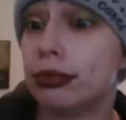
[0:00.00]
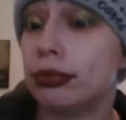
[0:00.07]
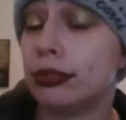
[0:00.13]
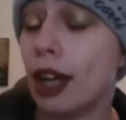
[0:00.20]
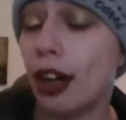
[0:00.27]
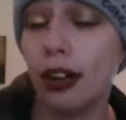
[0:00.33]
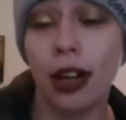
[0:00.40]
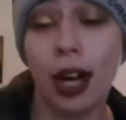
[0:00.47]

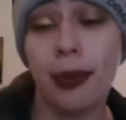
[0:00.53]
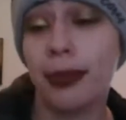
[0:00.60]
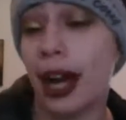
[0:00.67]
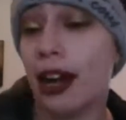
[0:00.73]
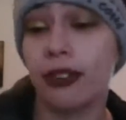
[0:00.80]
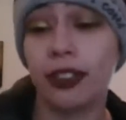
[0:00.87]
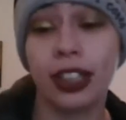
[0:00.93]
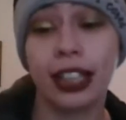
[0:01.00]
No, I'm
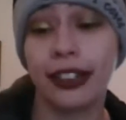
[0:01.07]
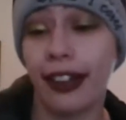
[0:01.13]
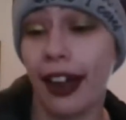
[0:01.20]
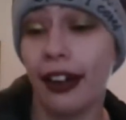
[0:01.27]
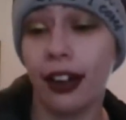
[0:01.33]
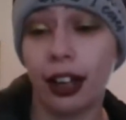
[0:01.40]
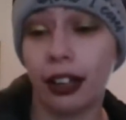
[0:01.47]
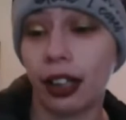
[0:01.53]
not reading
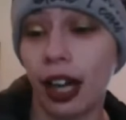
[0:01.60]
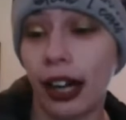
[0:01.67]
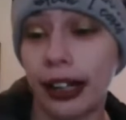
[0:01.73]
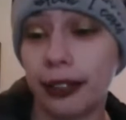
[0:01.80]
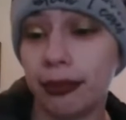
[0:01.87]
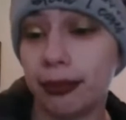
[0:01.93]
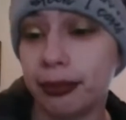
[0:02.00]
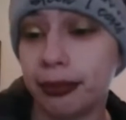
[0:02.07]
that
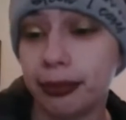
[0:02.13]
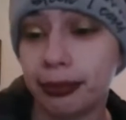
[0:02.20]
online.